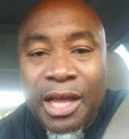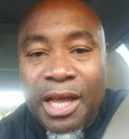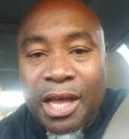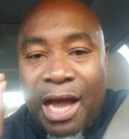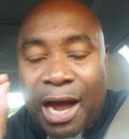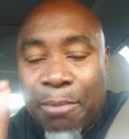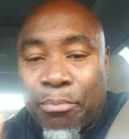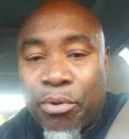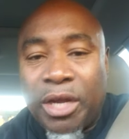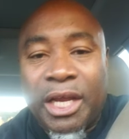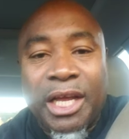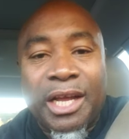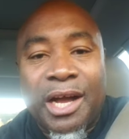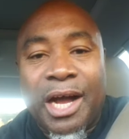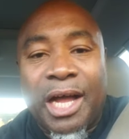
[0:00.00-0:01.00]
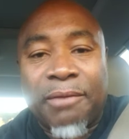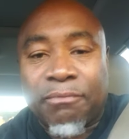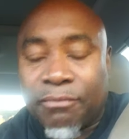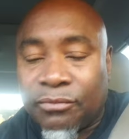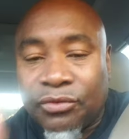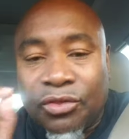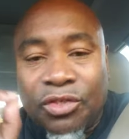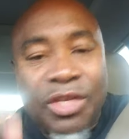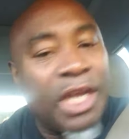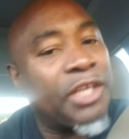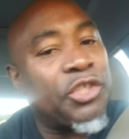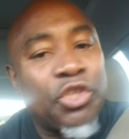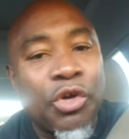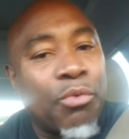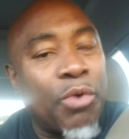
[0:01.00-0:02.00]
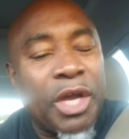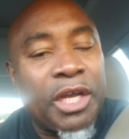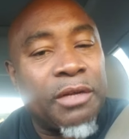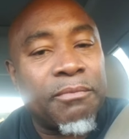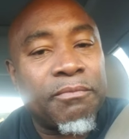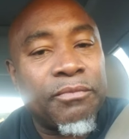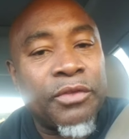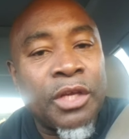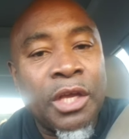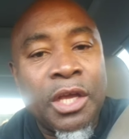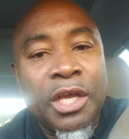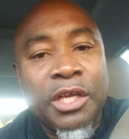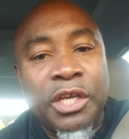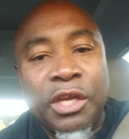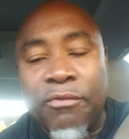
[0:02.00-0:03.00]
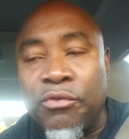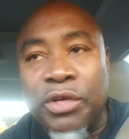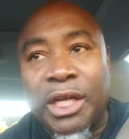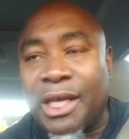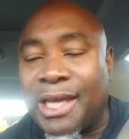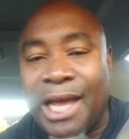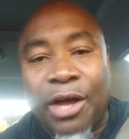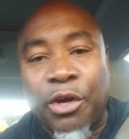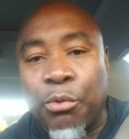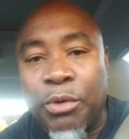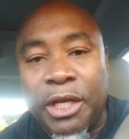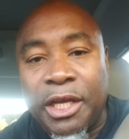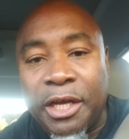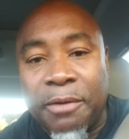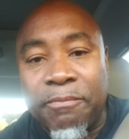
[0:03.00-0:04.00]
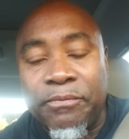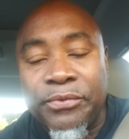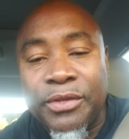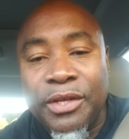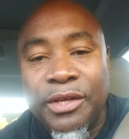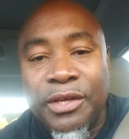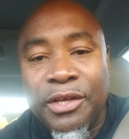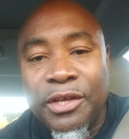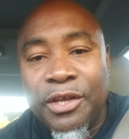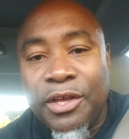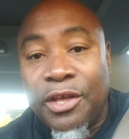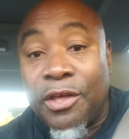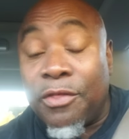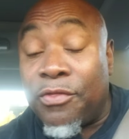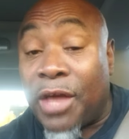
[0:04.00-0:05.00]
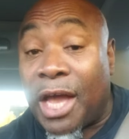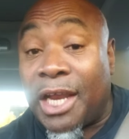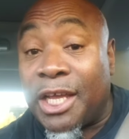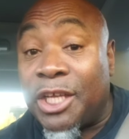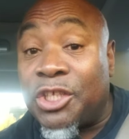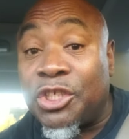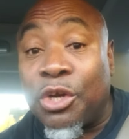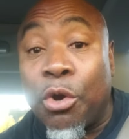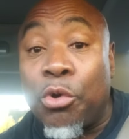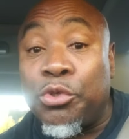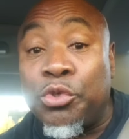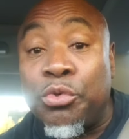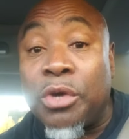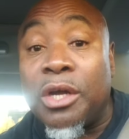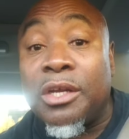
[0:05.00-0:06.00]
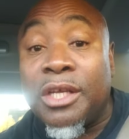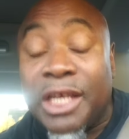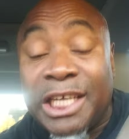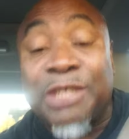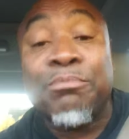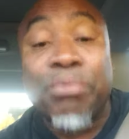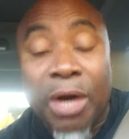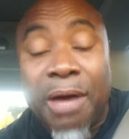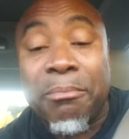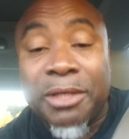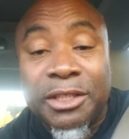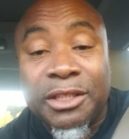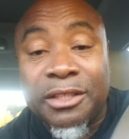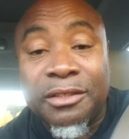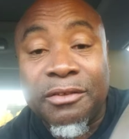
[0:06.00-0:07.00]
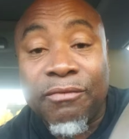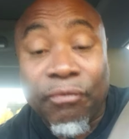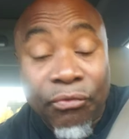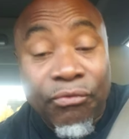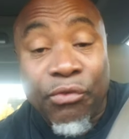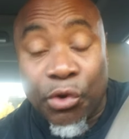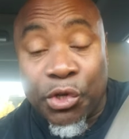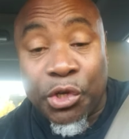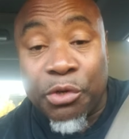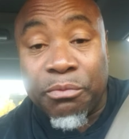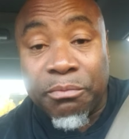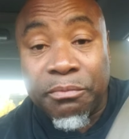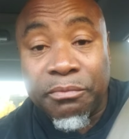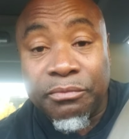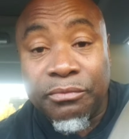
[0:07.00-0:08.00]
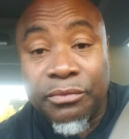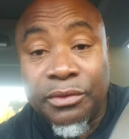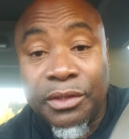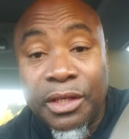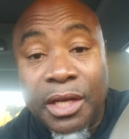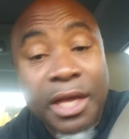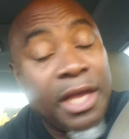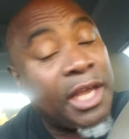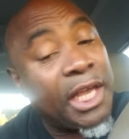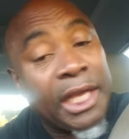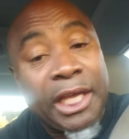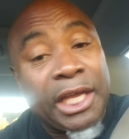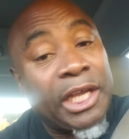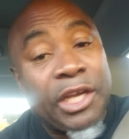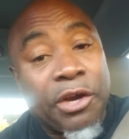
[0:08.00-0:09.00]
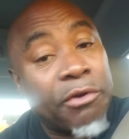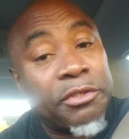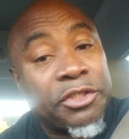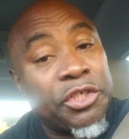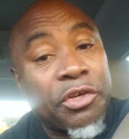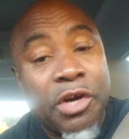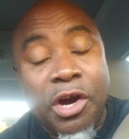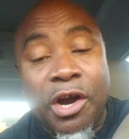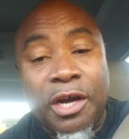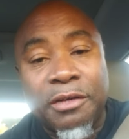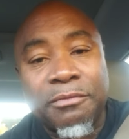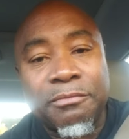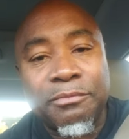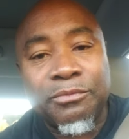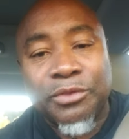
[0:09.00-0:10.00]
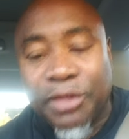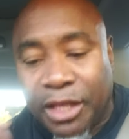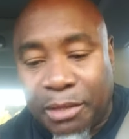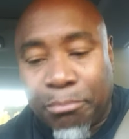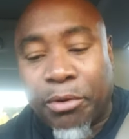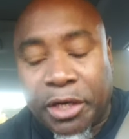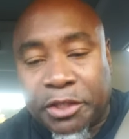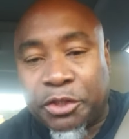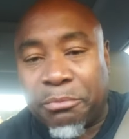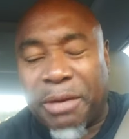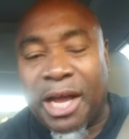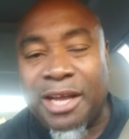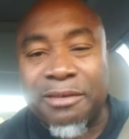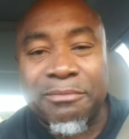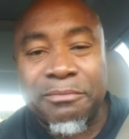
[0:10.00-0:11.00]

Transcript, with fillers: I pray that God takes you away, give you an encounter with him, that he shows you his promise for you. It encourages your heart, then he brings you back